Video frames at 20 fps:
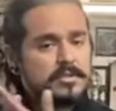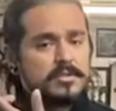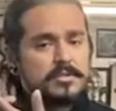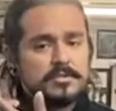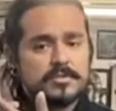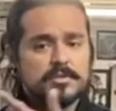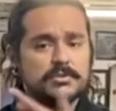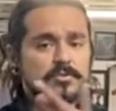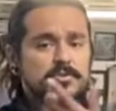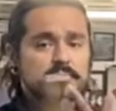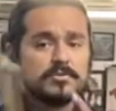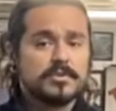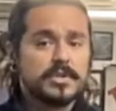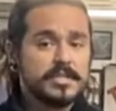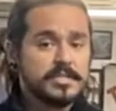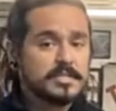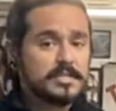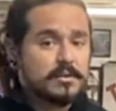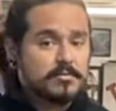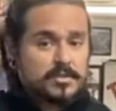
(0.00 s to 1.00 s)
two
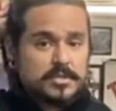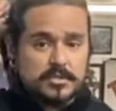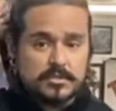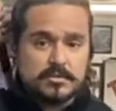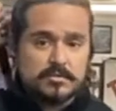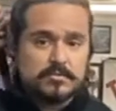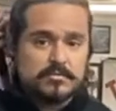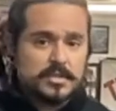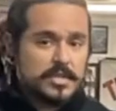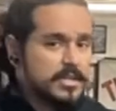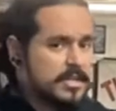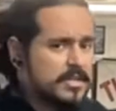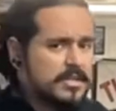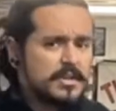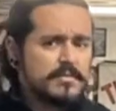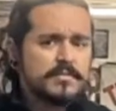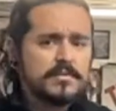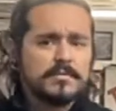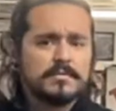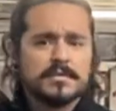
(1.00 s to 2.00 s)
strikes that we do. And, and
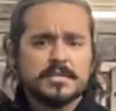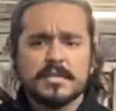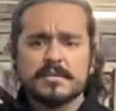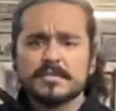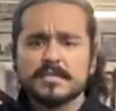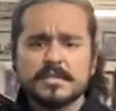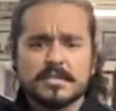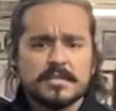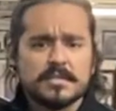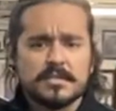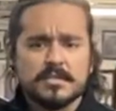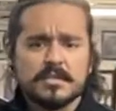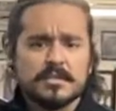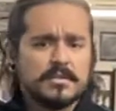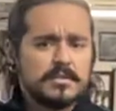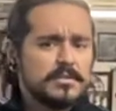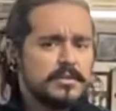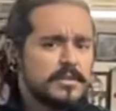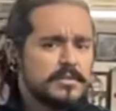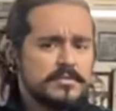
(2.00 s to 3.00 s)
everyone has seen it. In,
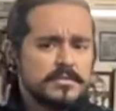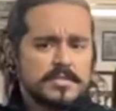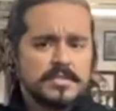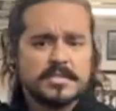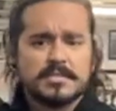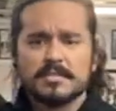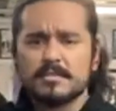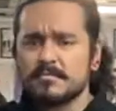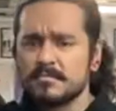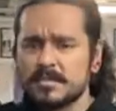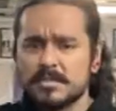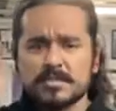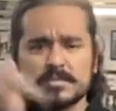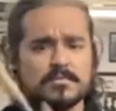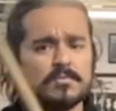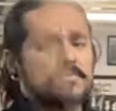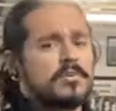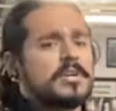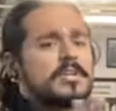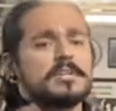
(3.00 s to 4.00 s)
in other systems, it's a
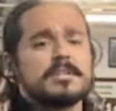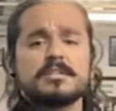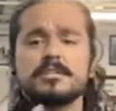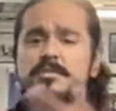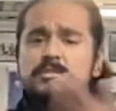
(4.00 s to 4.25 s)
1 and a